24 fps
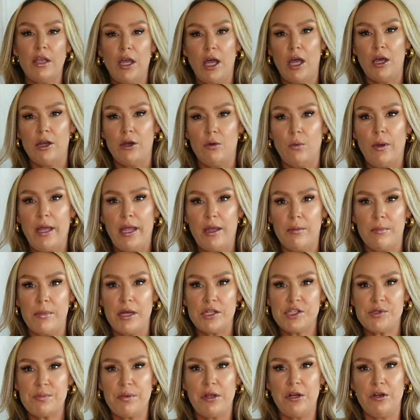cutaway a
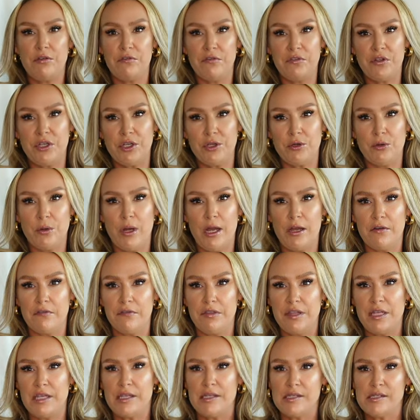much better view of
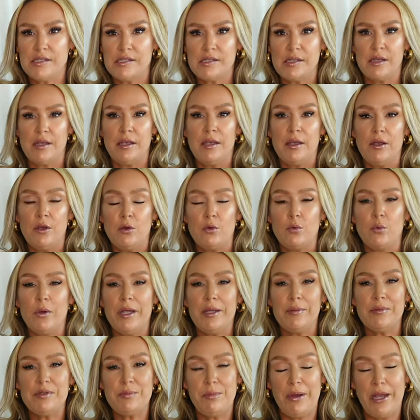these
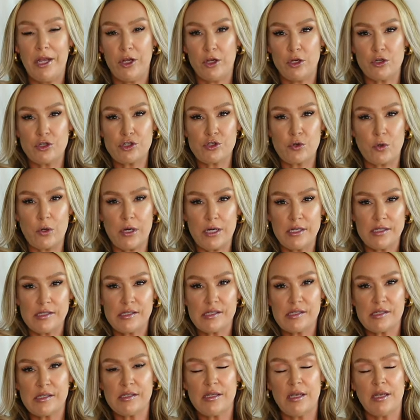ribbed biker
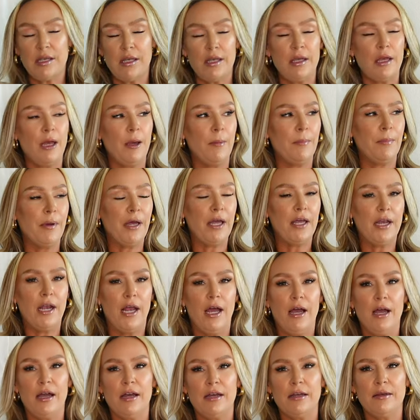shorts, but
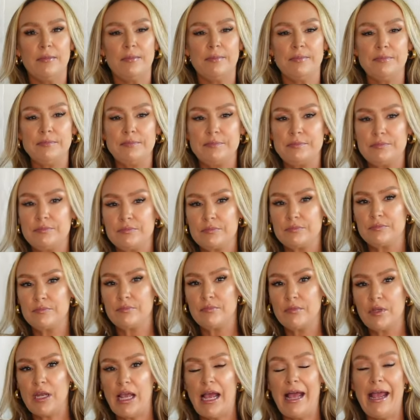
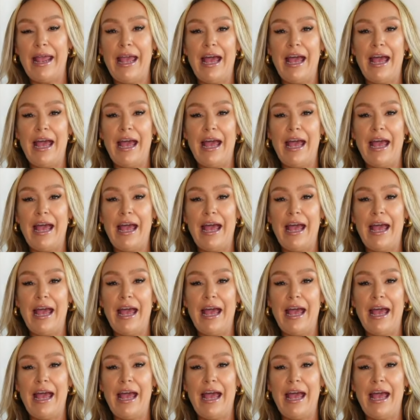I